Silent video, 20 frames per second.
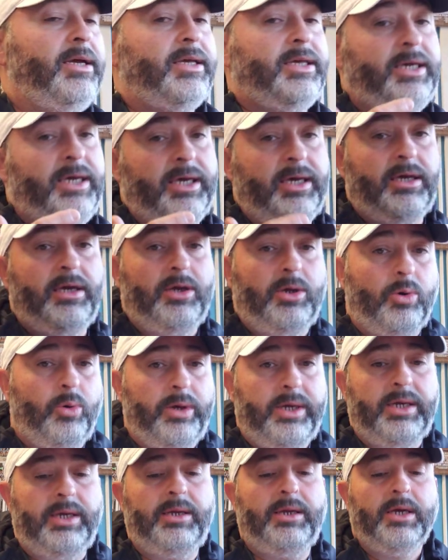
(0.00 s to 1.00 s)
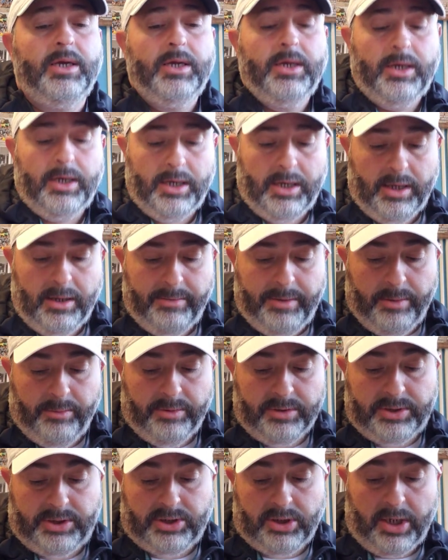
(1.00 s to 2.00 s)
A king, queen. And
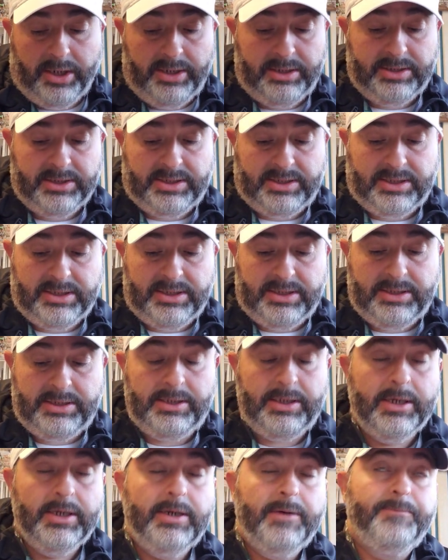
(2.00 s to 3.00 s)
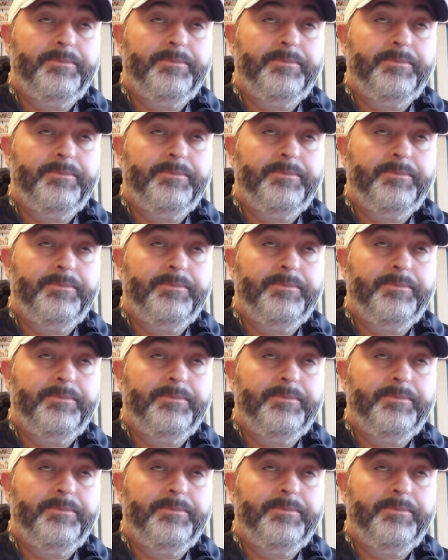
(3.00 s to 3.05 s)
we're starting to see